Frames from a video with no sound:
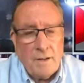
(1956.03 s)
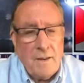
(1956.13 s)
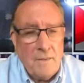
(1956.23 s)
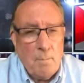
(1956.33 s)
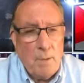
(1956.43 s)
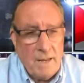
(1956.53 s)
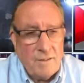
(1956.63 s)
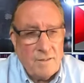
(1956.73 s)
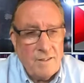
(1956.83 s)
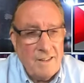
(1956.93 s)
in the
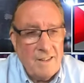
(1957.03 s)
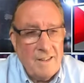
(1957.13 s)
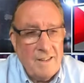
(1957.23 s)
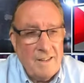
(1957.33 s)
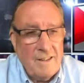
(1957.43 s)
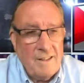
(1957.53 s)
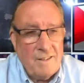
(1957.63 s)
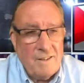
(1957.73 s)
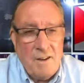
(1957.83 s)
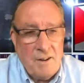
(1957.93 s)
bits
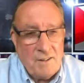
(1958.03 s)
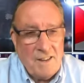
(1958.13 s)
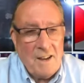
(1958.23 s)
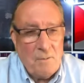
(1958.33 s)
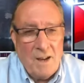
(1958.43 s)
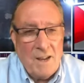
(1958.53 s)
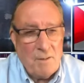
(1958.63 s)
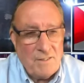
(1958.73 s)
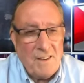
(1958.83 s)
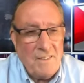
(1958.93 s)
to understand why it
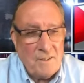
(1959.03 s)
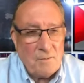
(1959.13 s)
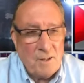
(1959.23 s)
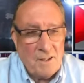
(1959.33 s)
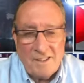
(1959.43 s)
was done this way.